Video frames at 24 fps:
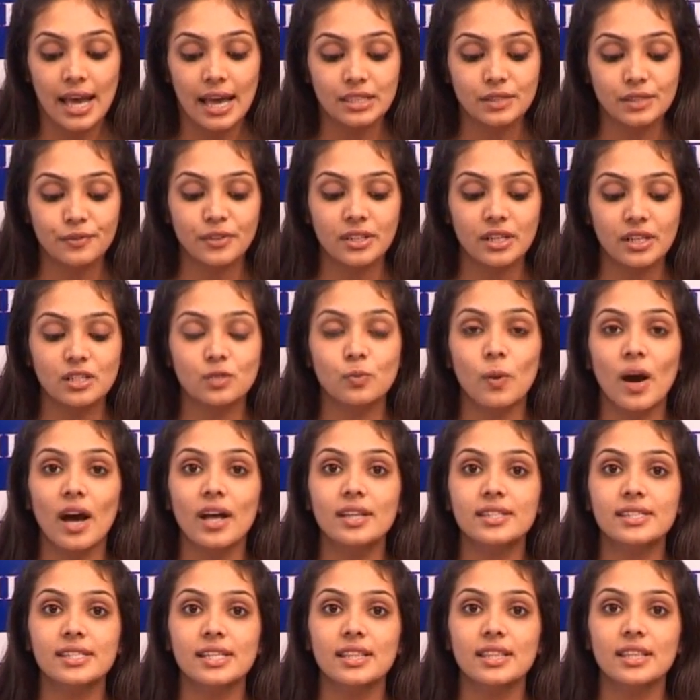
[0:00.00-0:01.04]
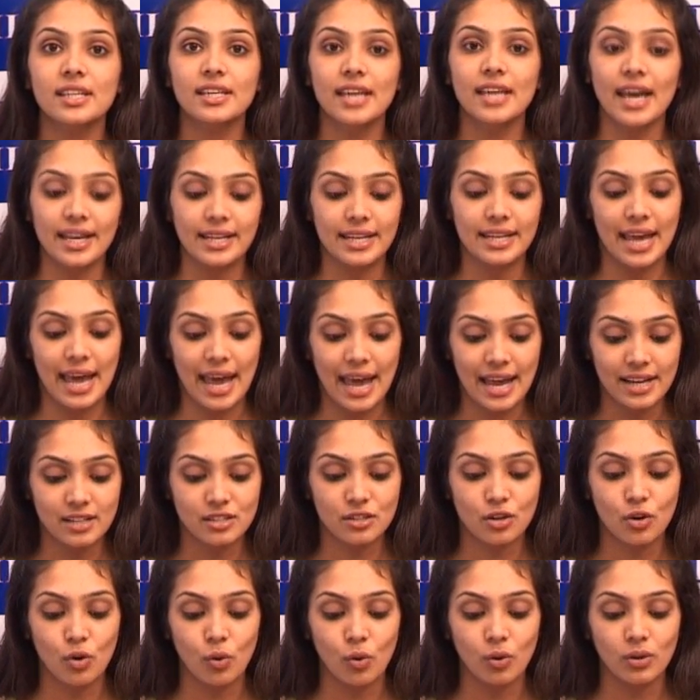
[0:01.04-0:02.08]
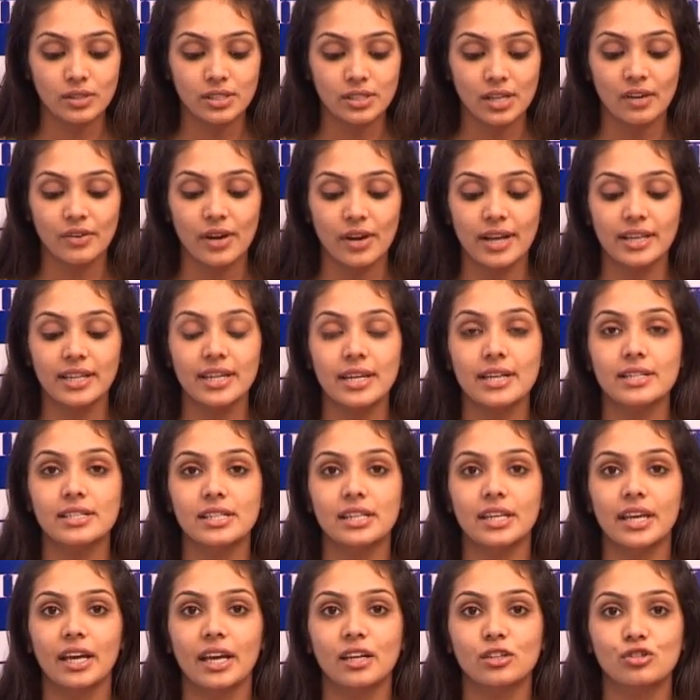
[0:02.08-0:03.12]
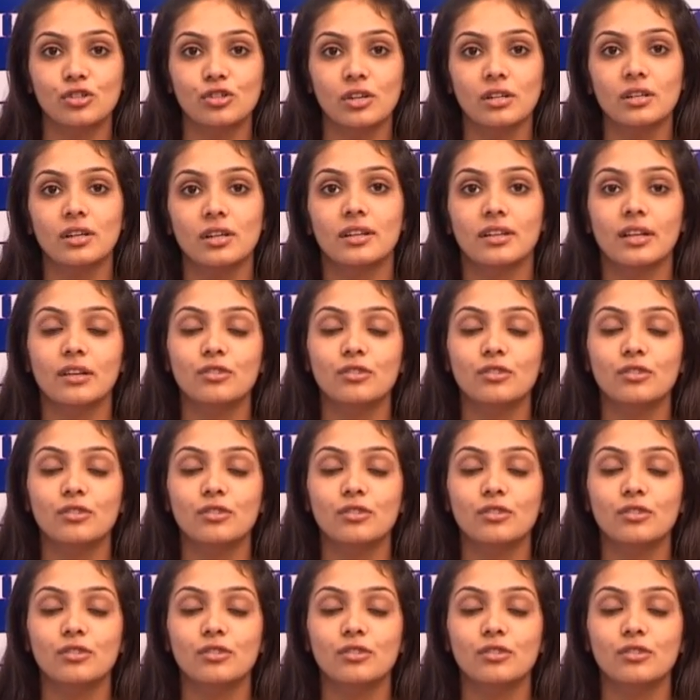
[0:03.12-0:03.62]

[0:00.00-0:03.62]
And if the advance in the yen and gold are any indication,